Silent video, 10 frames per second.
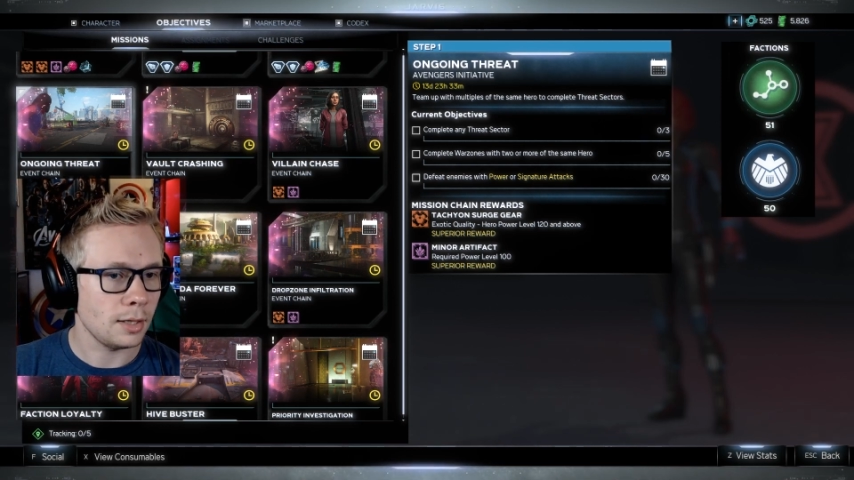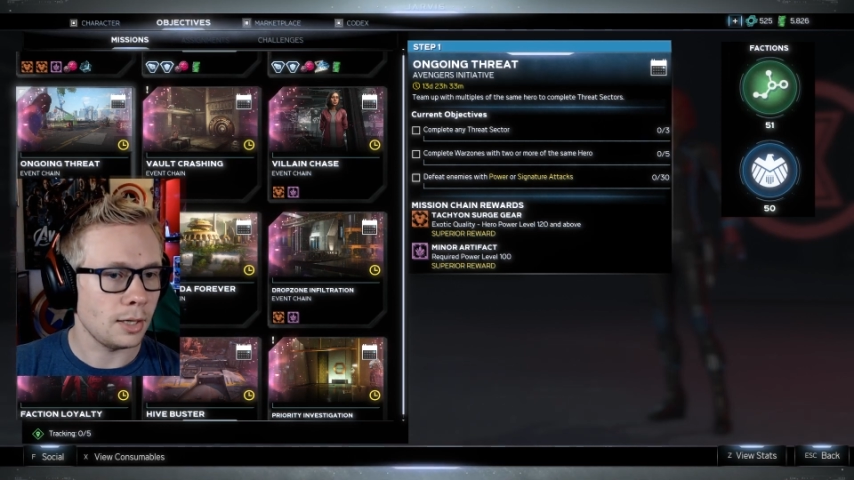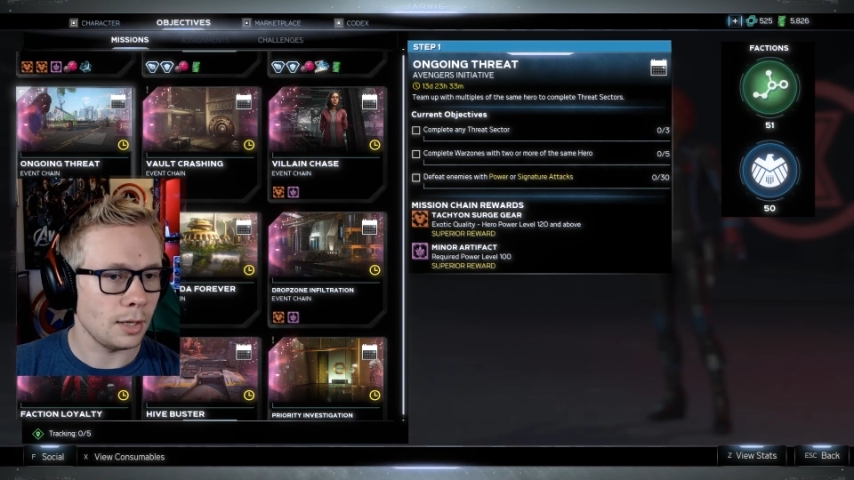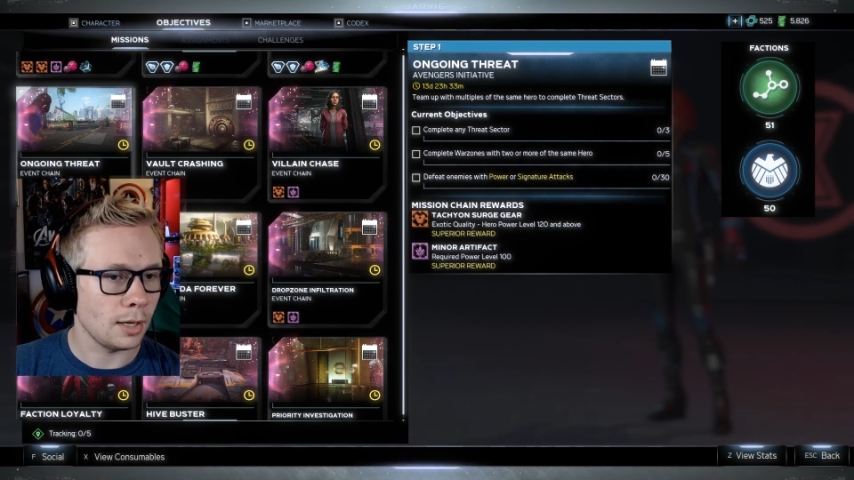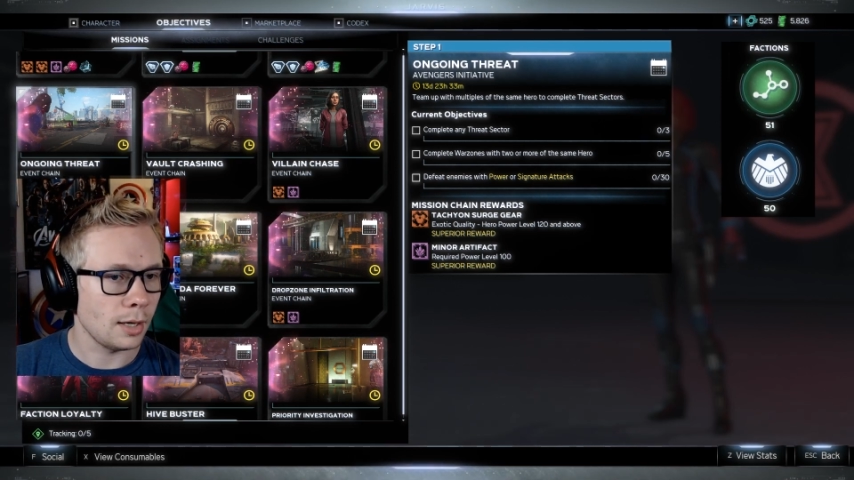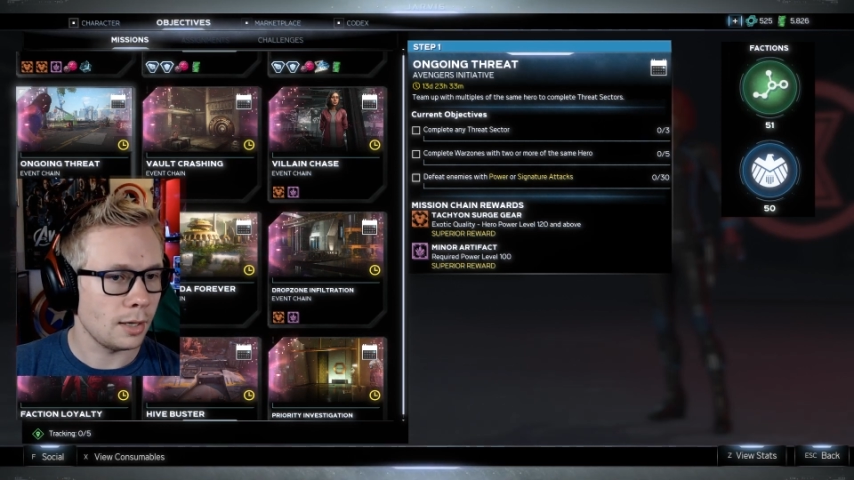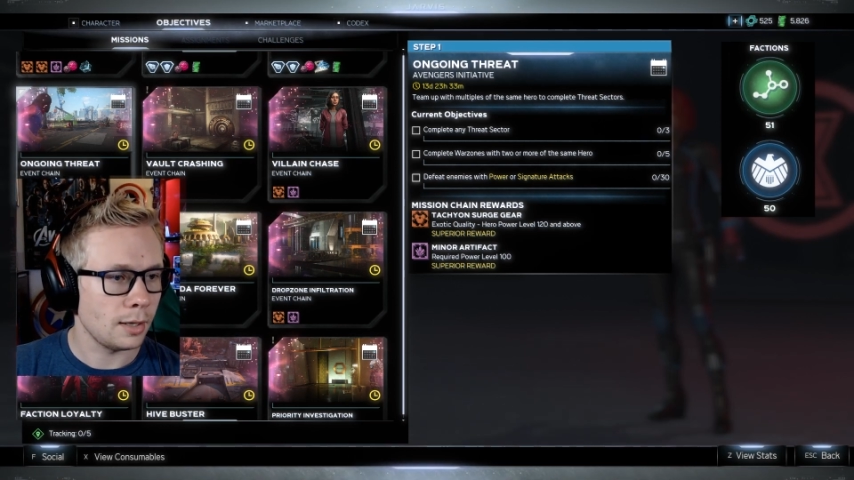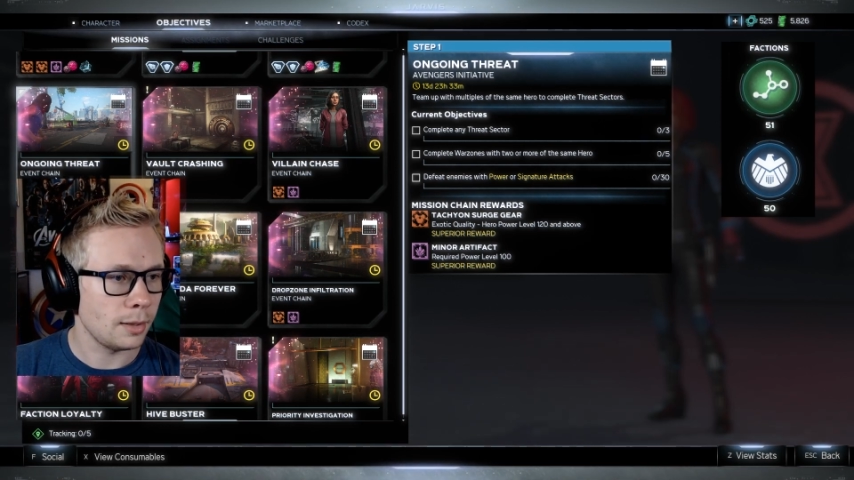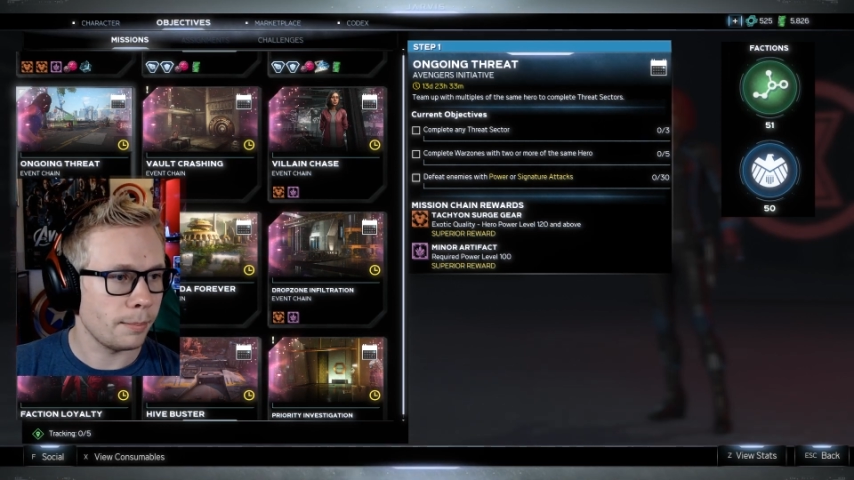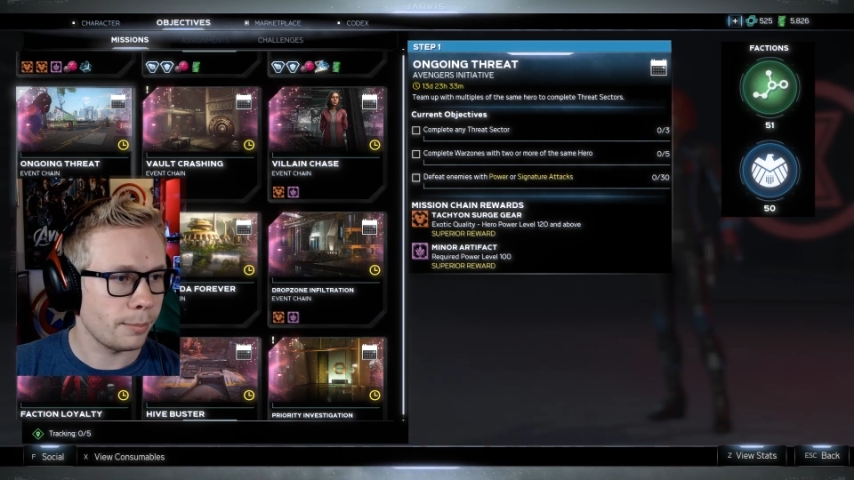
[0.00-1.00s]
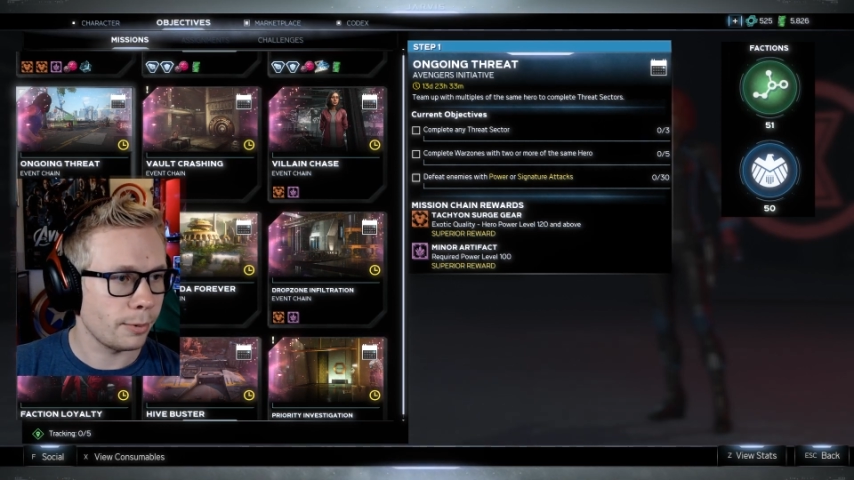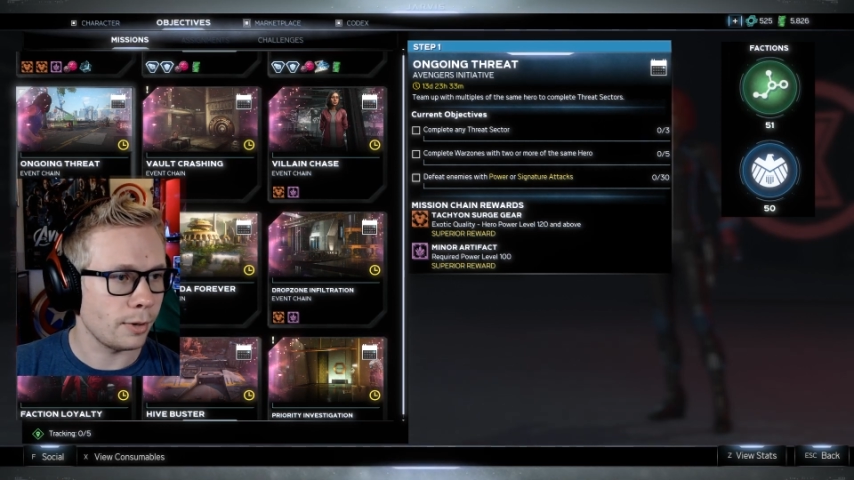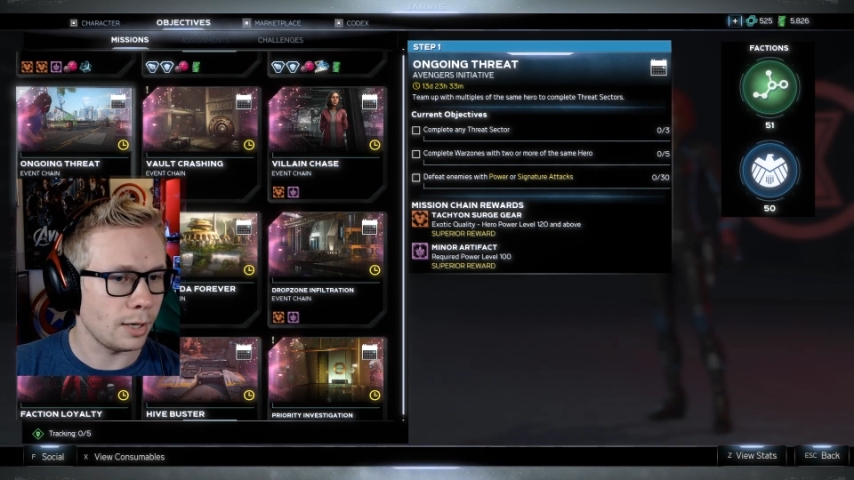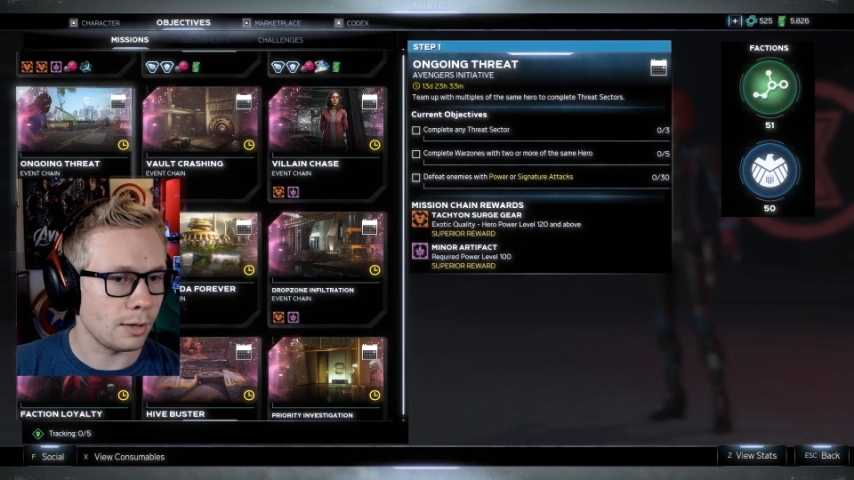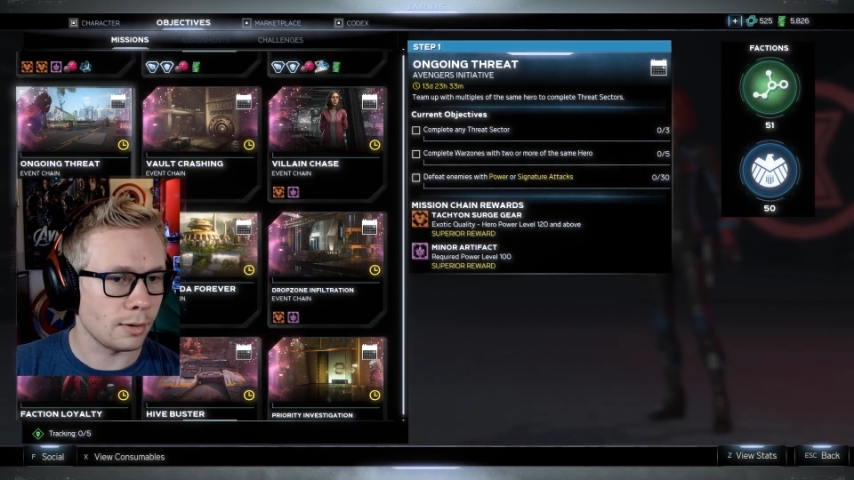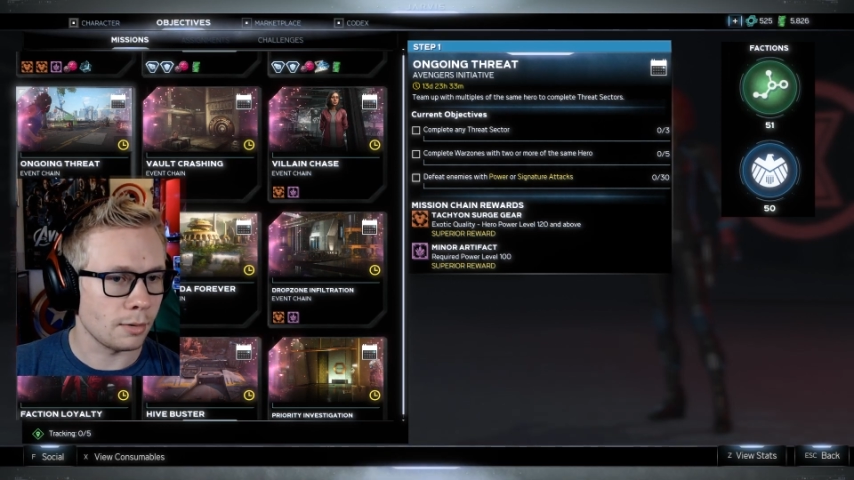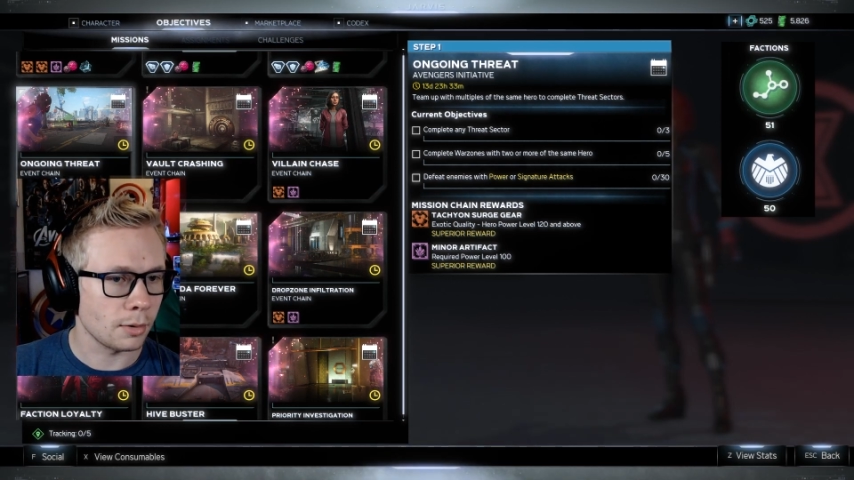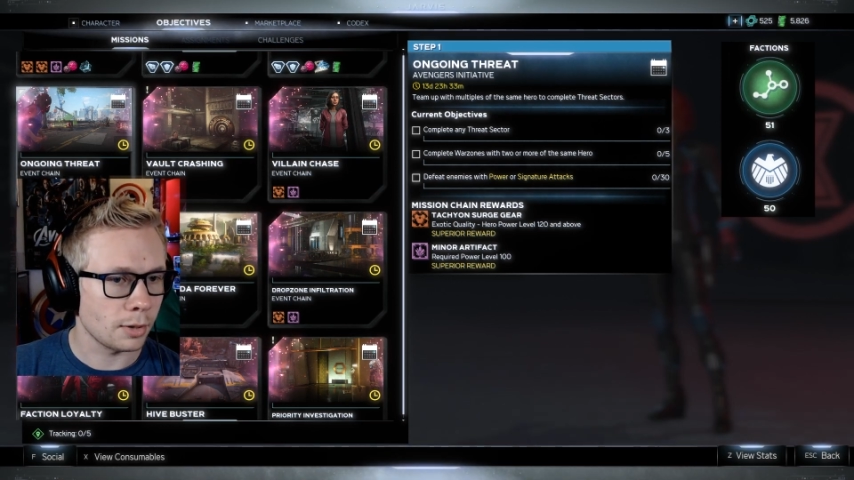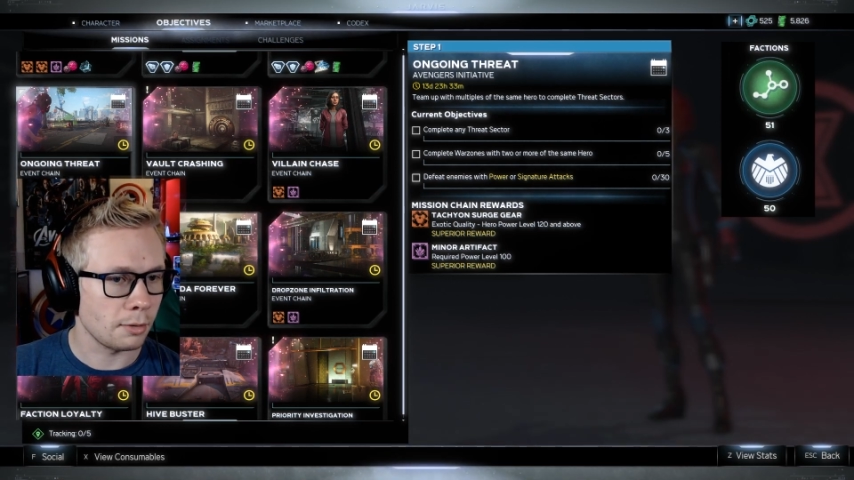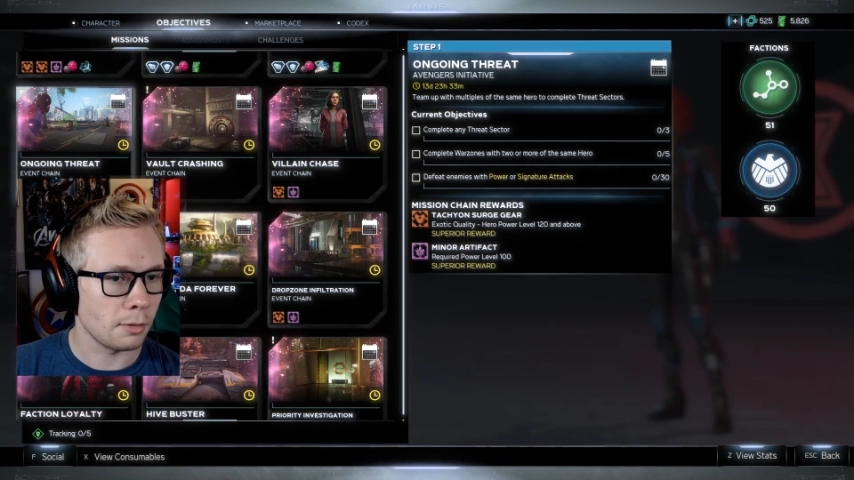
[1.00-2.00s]
per hero
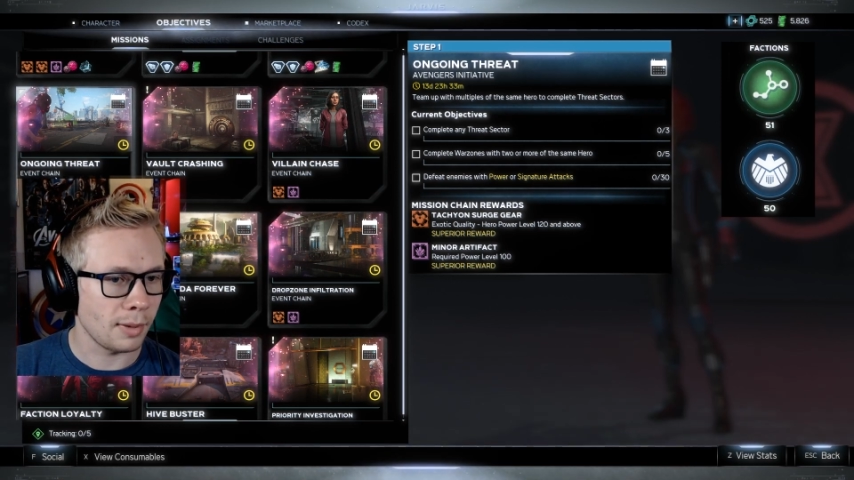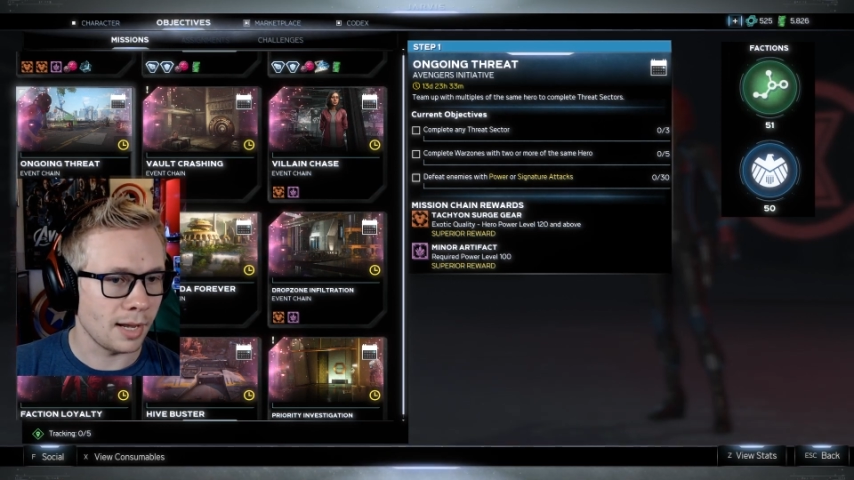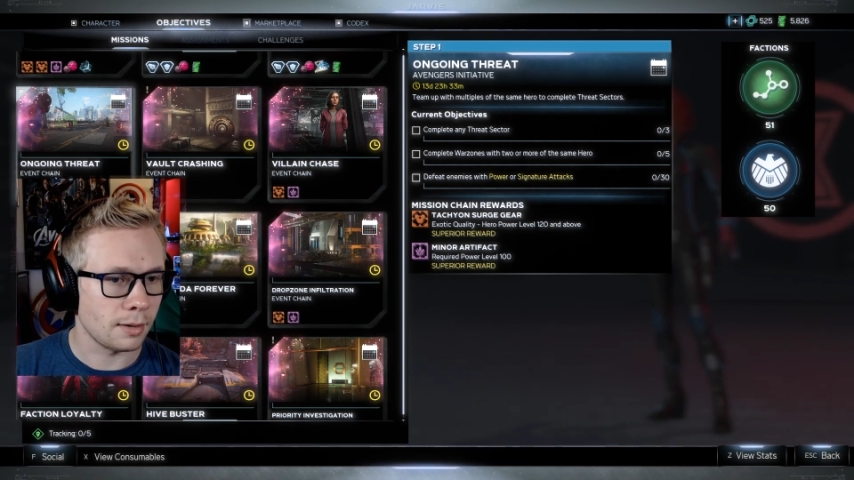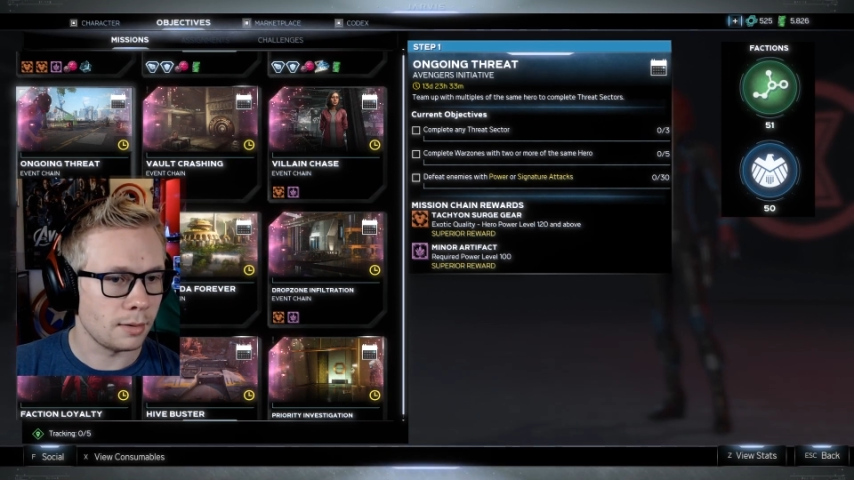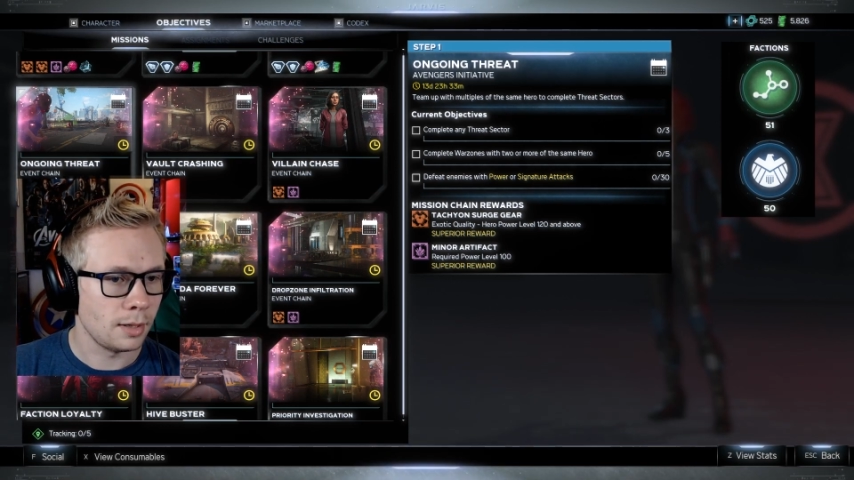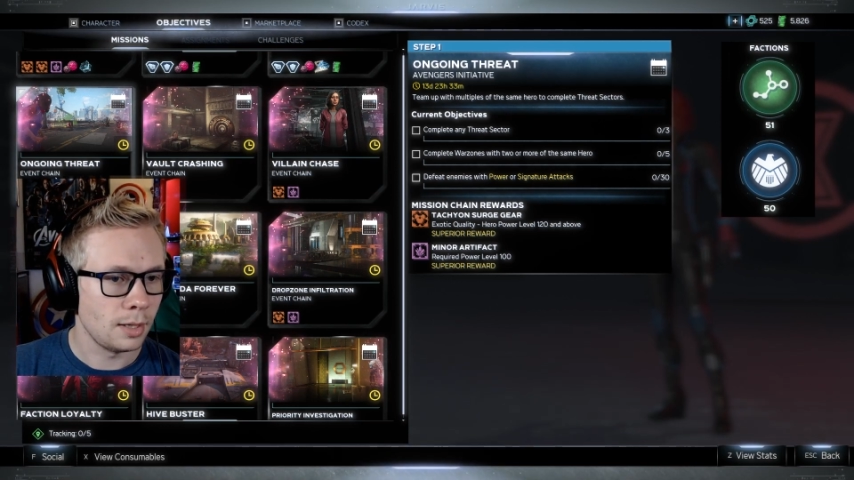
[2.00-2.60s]
or hero bound,